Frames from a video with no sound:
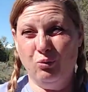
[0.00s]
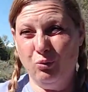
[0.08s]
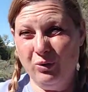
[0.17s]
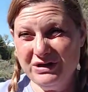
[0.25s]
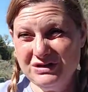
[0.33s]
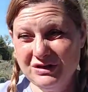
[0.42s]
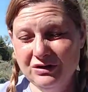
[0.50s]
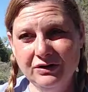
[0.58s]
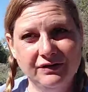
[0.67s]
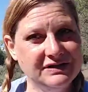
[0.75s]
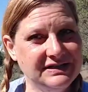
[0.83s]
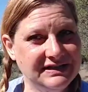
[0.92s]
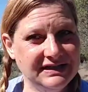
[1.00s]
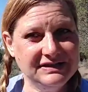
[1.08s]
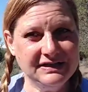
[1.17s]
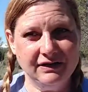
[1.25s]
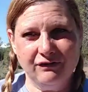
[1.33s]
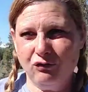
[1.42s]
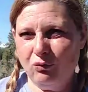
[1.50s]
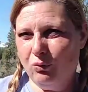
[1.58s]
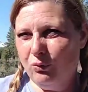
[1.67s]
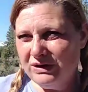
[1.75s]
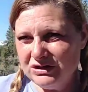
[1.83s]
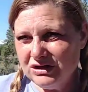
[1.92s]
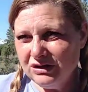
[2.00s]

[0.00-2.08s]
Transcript: winter, in the season of winter?